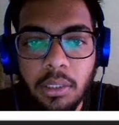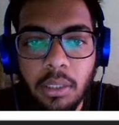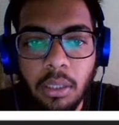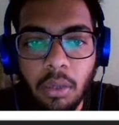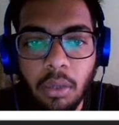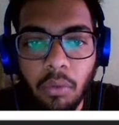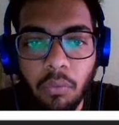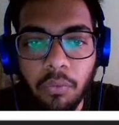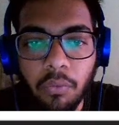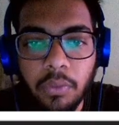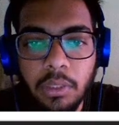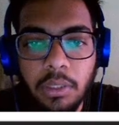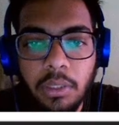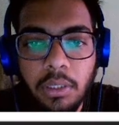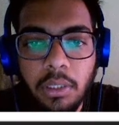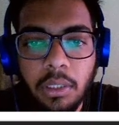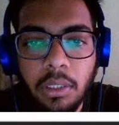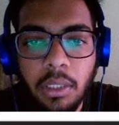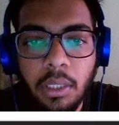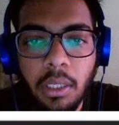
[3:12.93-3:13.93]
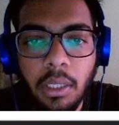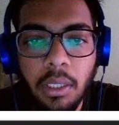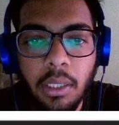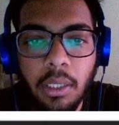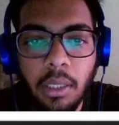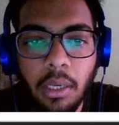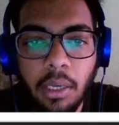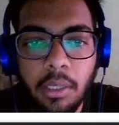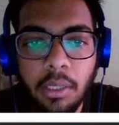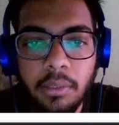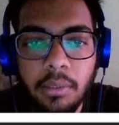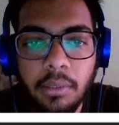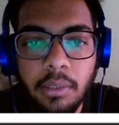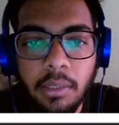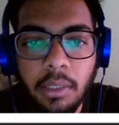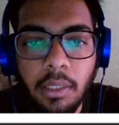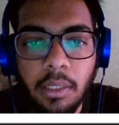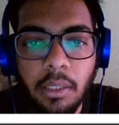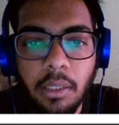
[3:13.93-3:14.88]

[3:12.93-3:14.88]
obviously lesser than